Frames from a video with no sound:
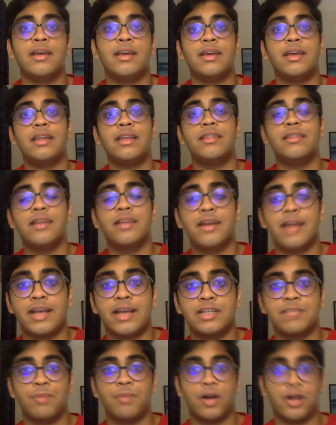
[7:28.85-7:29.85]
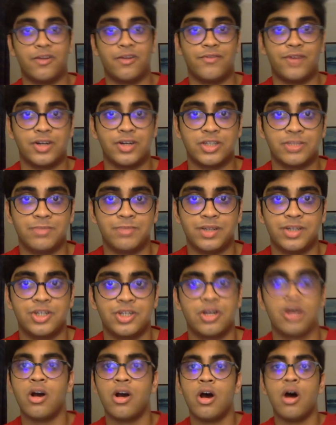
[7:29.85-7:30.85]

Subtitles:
in the next part of our speech